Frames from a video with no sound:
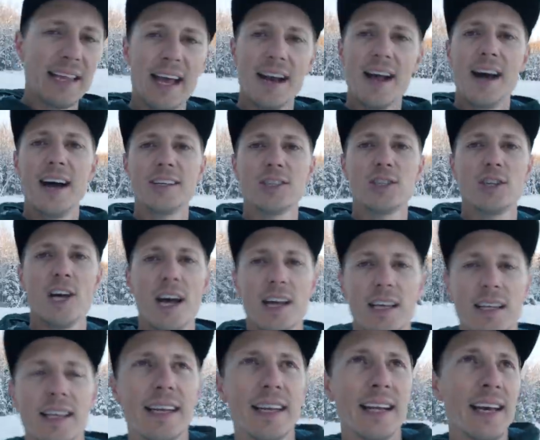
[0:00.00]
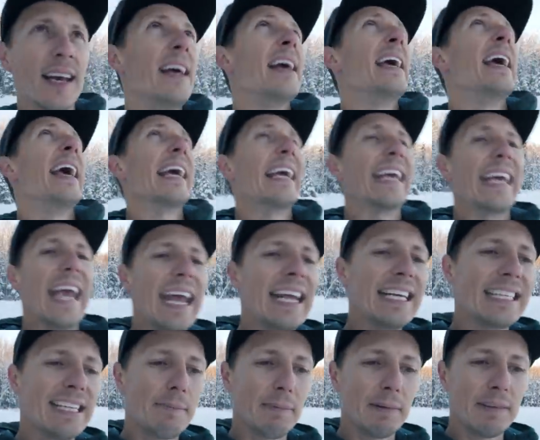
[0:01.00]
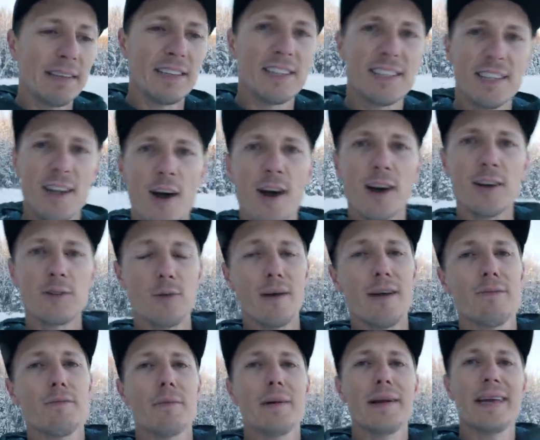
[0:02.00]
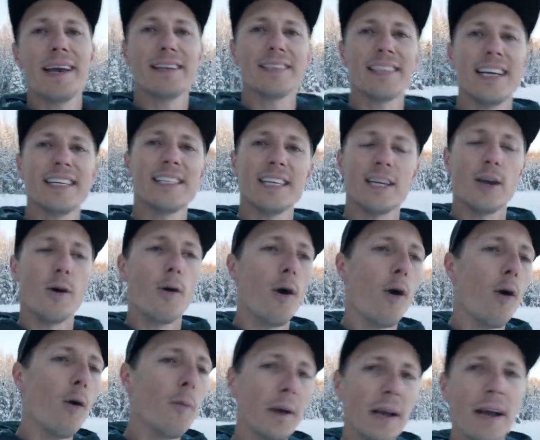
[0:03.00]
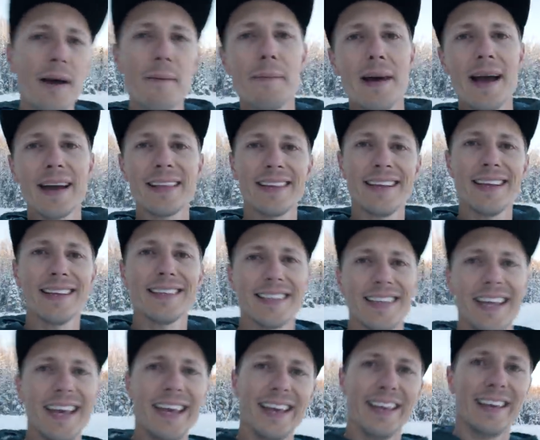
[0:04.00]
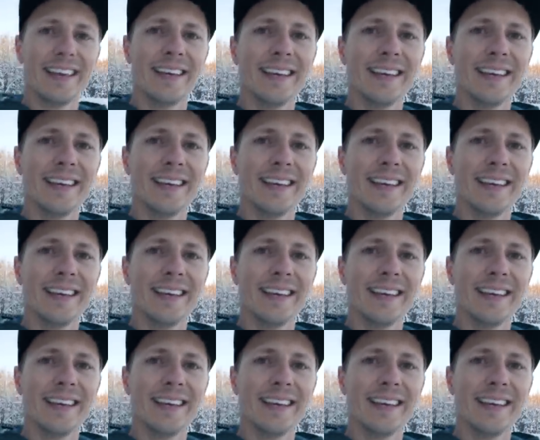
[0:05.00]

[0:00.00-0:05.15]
that hot chocolate, and gaze up at the stars while everybody else has to go home and come back the next day.